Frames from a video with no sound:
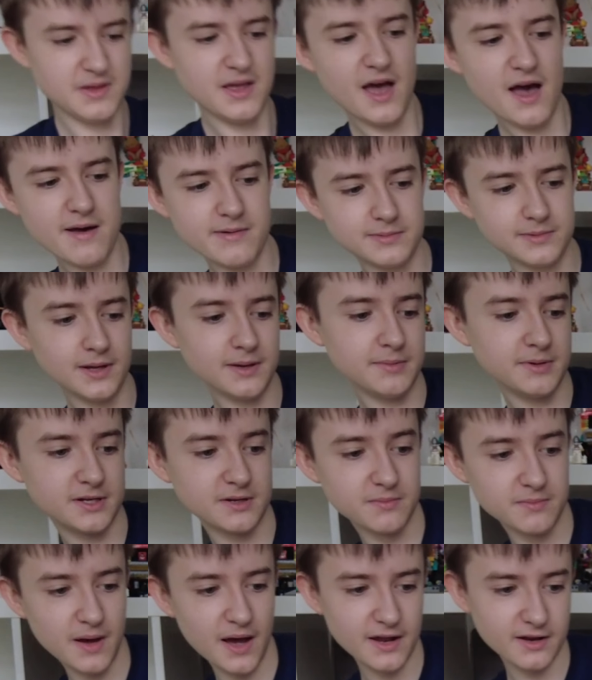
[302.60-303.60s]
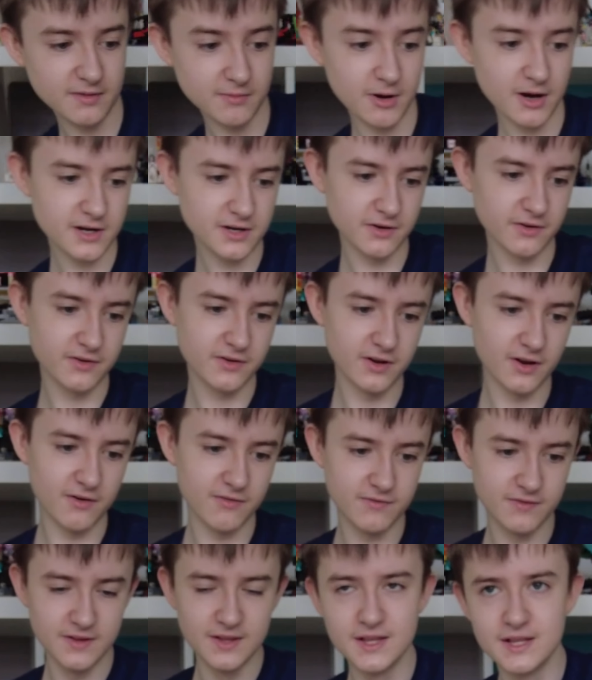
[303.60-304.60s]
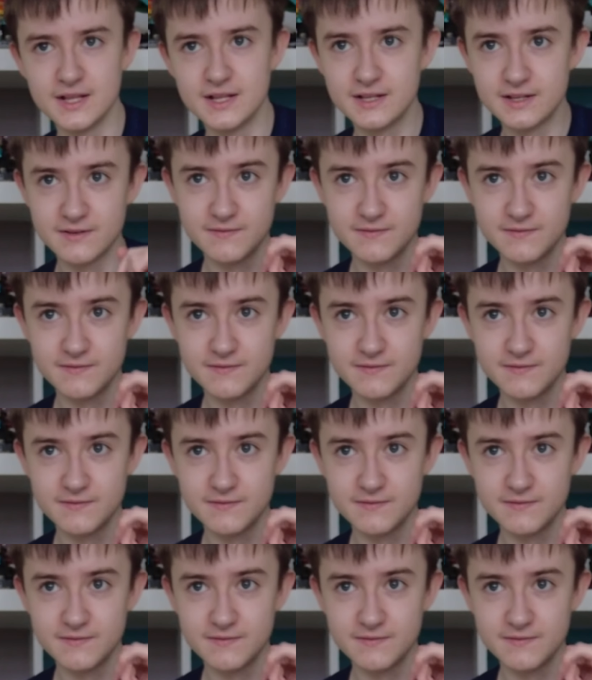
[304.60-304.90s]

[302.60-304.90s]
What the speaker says: Yeah, maybe some retro stuff.